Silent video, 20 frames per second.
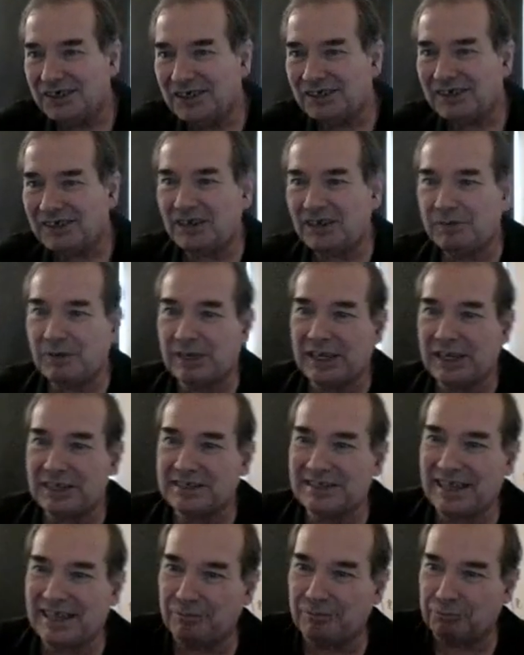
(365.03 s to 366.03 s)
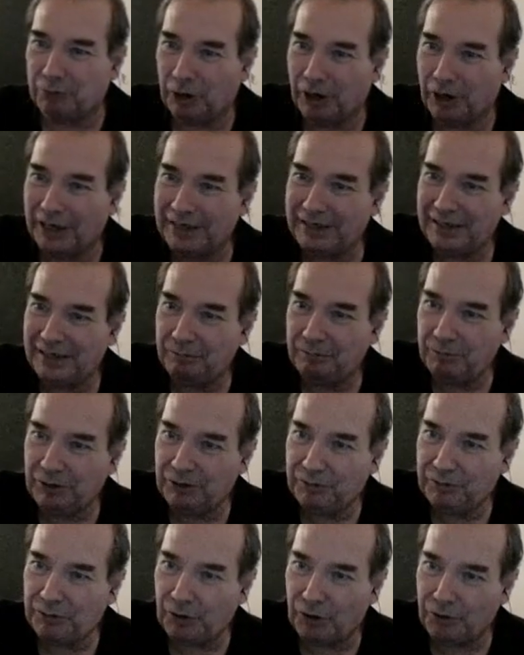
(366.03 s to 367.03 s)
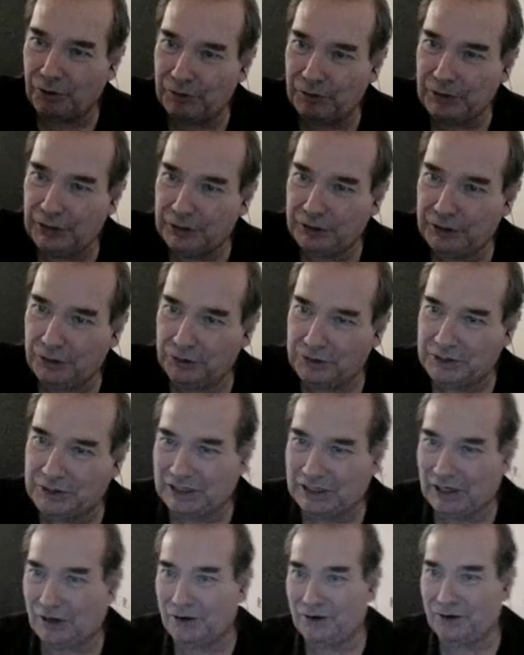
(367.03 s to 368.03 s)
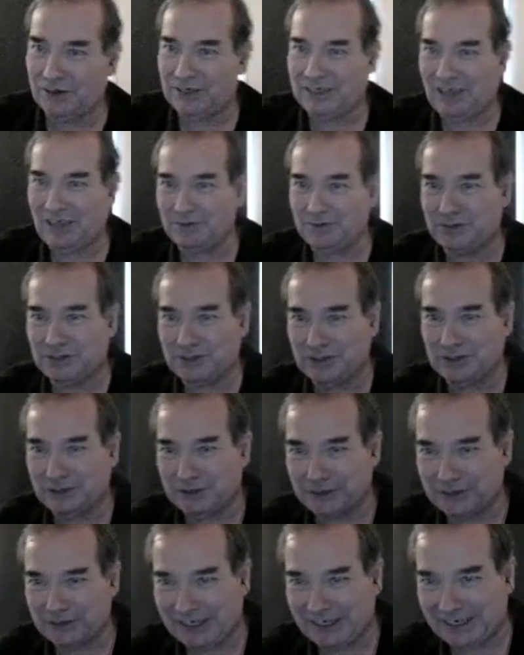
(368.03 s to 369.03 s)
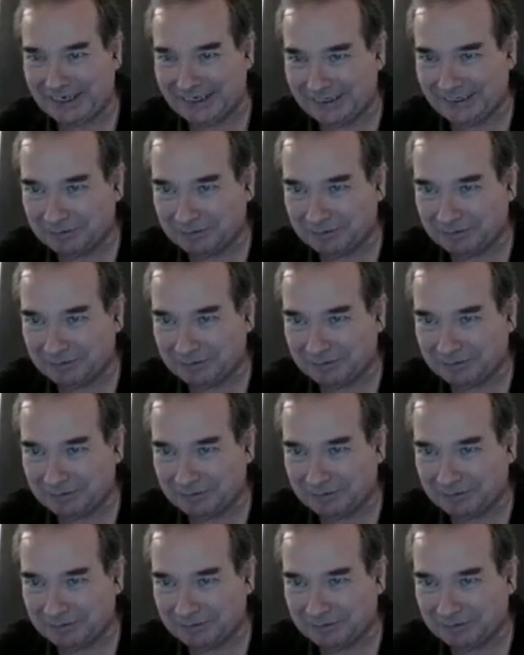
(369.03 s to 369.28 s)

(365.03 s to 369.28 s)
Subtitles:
Well, if he gets that right, then we've got a really good goal scorer there.